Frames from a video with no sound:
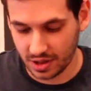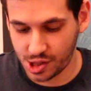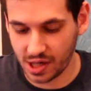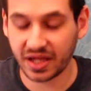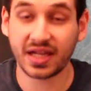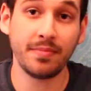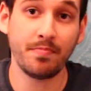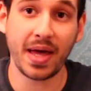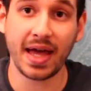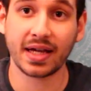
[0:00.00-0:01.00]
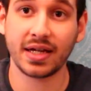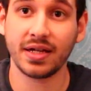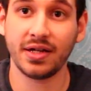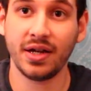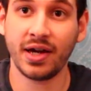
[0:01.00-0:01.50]
Justin Beck,
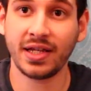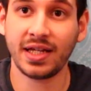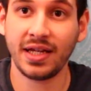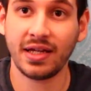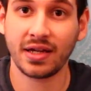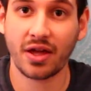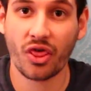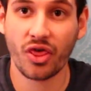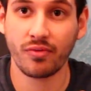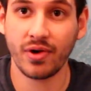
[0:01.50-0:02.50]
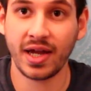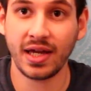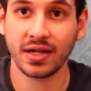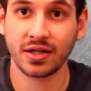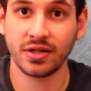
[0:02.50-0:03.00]

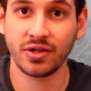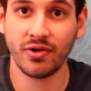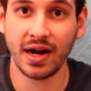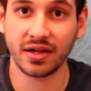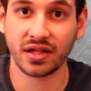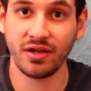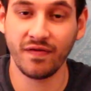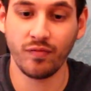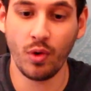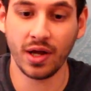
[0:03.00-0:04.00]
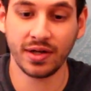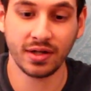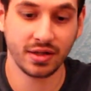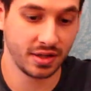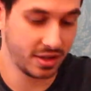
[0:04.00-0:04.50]
93. Congrats, you've
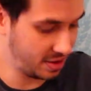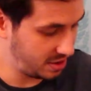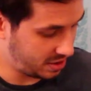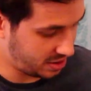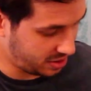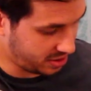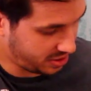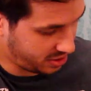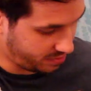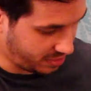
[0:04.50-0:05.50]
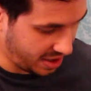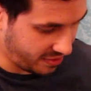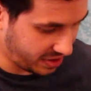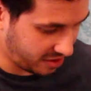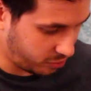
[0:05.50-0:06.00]
won a
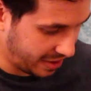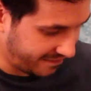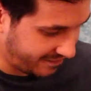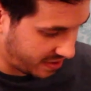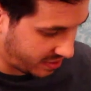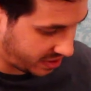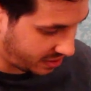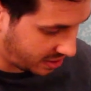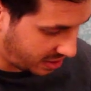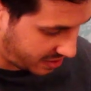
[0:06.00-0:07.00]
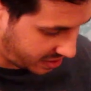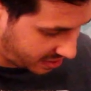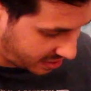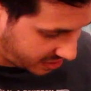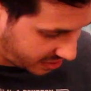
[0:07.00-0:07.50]
pair of Wayfarer
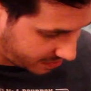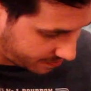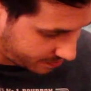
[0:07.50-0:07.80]
sunglasses.